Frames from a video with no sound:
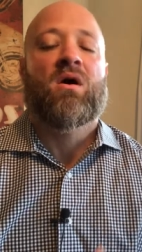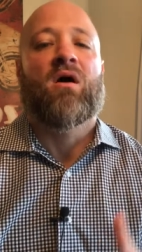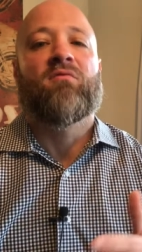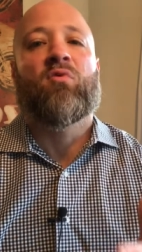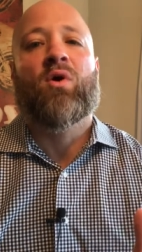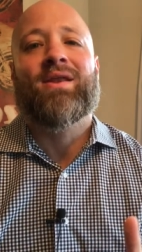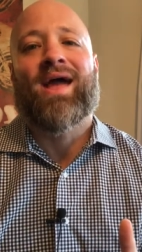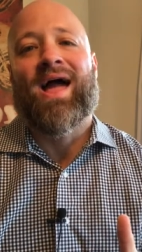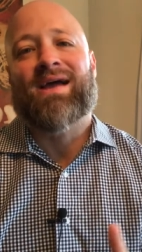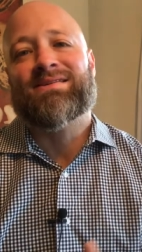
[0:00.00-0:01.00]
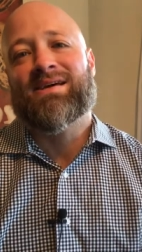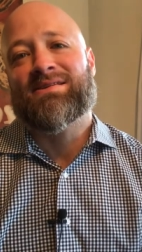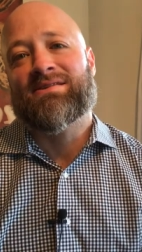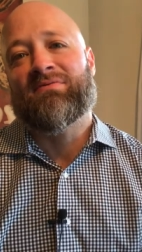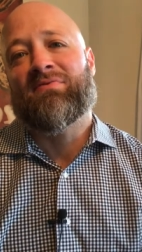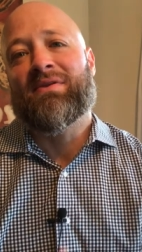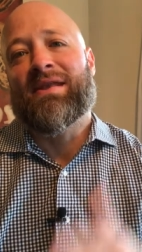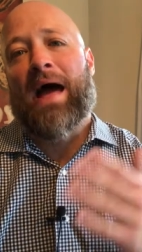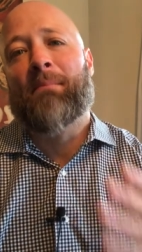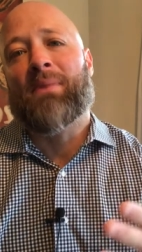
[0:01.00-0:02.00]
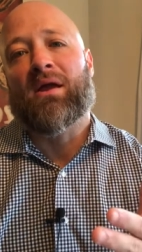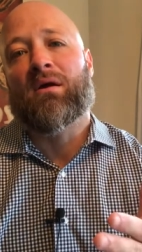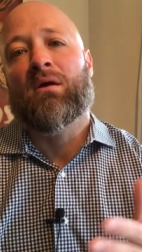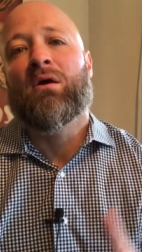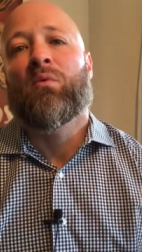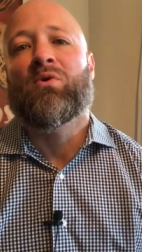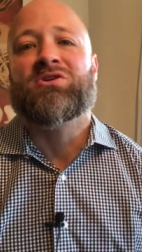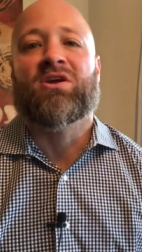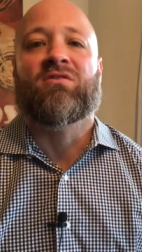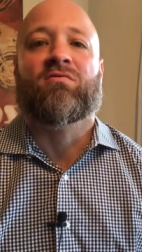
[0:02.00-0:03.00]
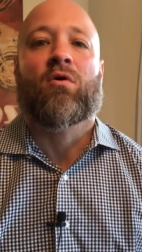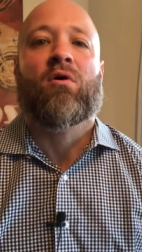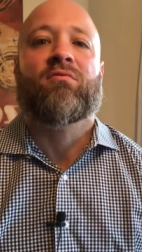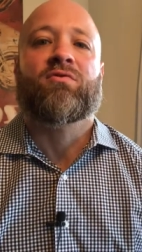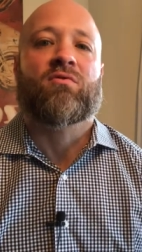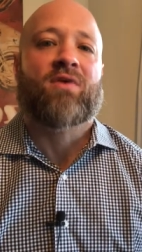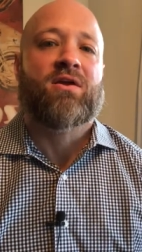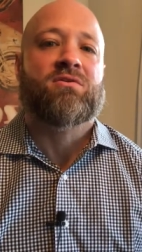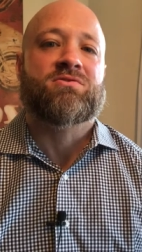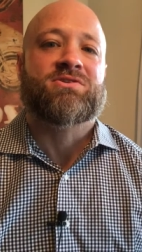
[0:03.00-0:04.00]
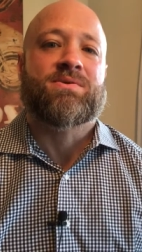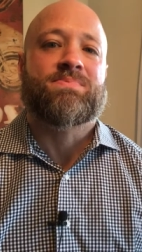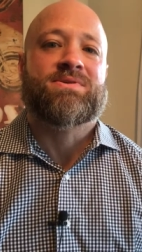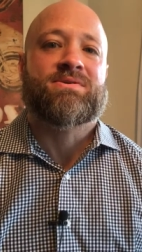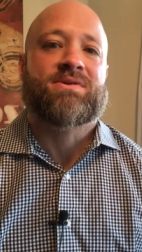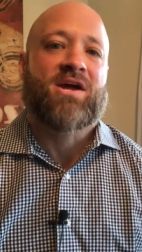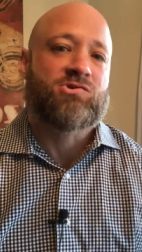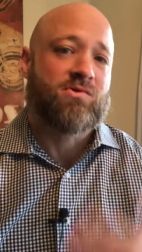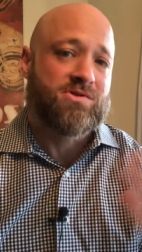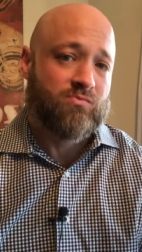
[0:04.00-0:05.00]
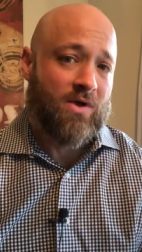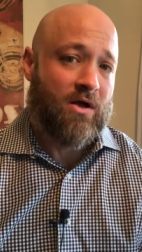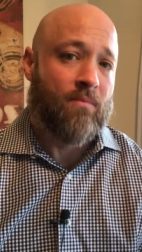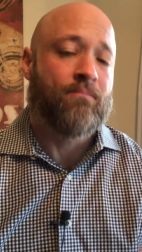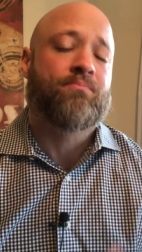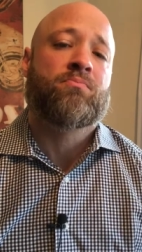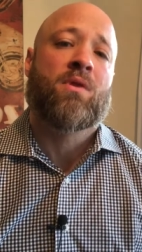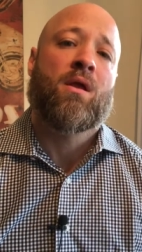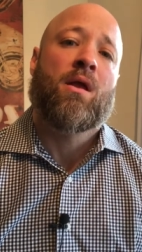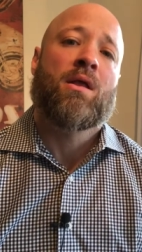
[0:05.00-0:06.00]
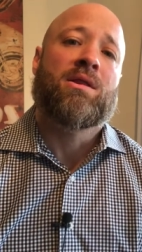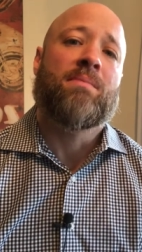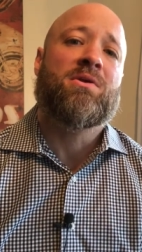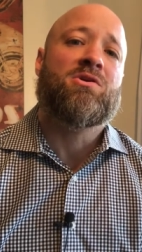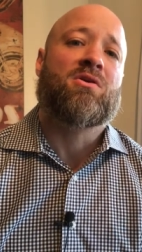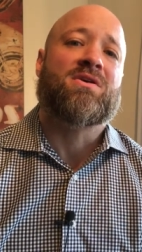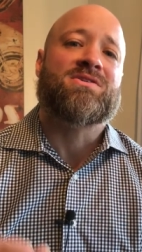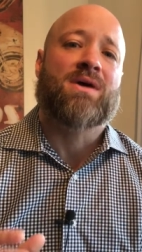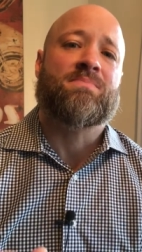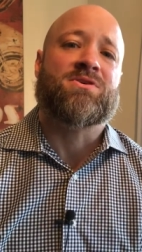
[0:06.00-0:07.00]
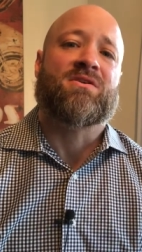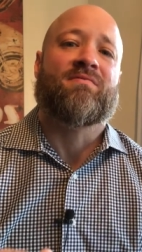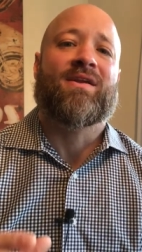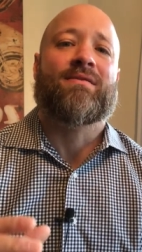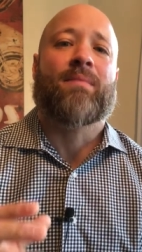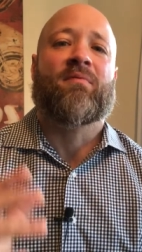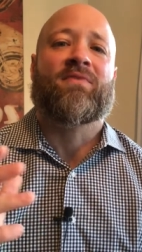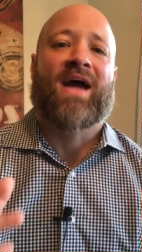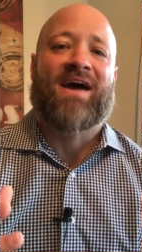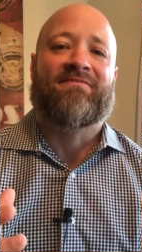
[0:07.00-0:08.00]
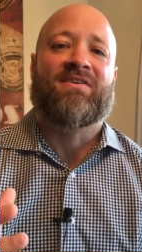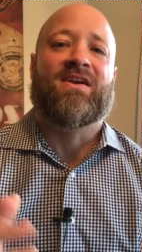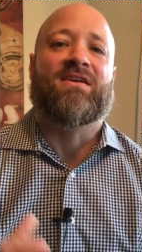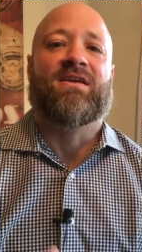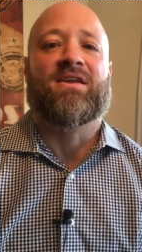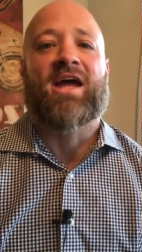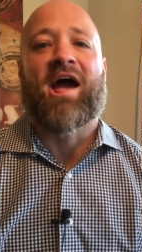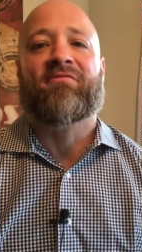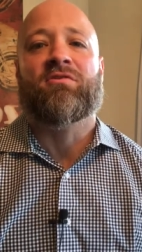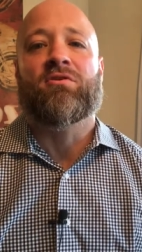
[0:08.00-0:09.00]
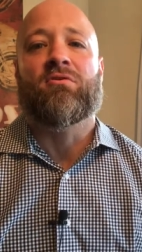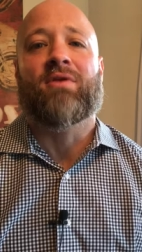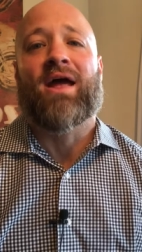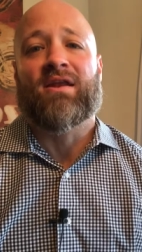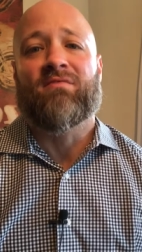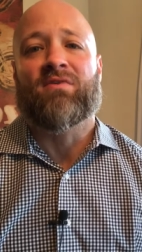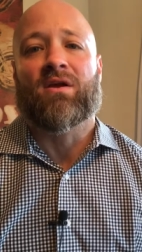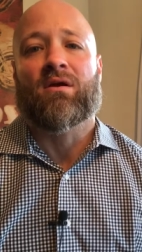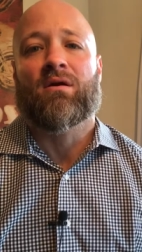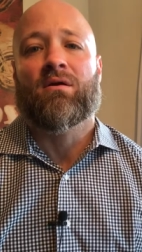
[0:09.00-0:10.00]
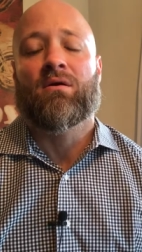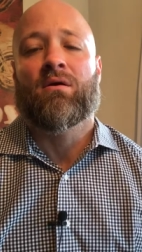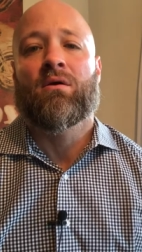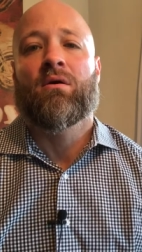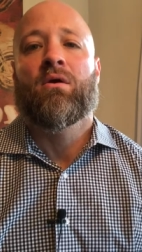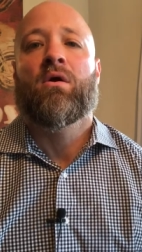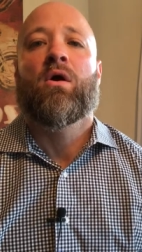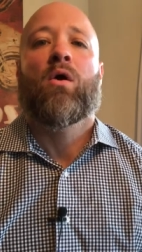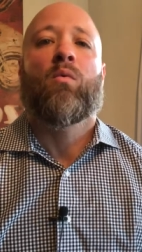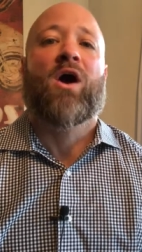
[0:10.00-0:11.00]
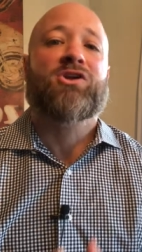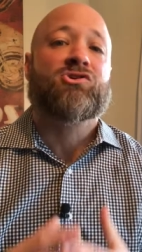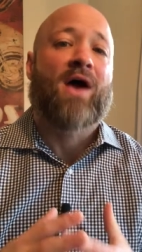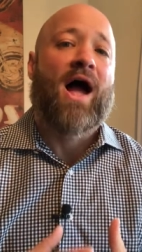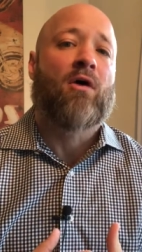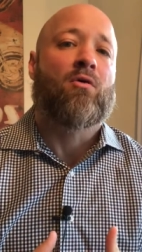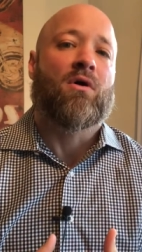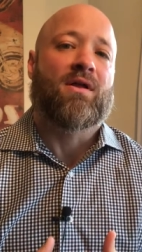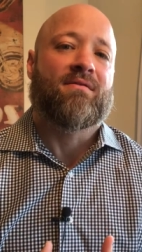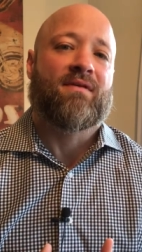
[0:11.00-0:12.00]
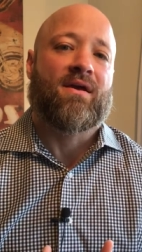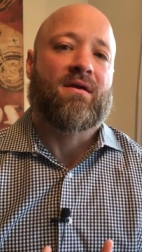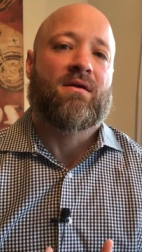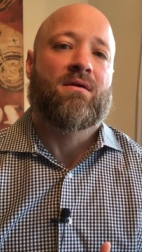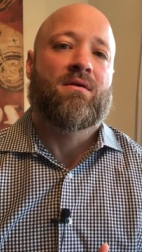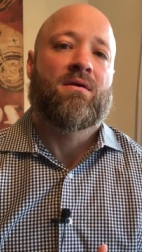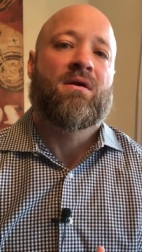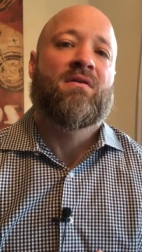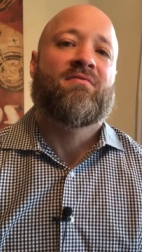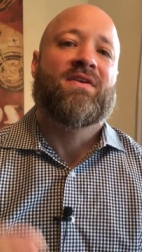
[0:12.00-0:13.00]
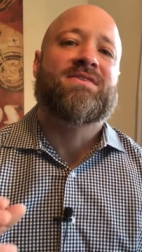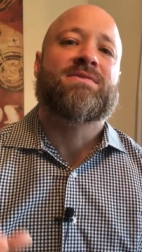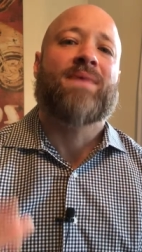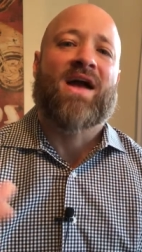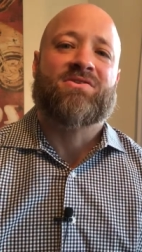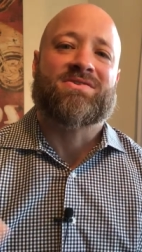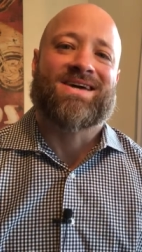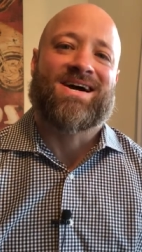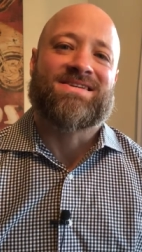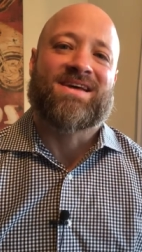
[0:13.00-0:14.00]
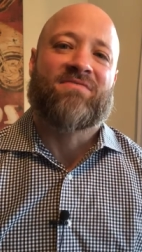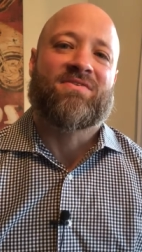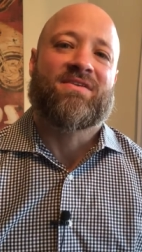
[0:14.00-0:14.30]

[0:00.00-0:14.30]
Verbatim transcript: Avoid excessive napping which can throw off your regular sleep schedule as well. Limit your consumption of any type of caffeine in the afternoon and evening. Watch your alcohol intake. Fit in some exercise every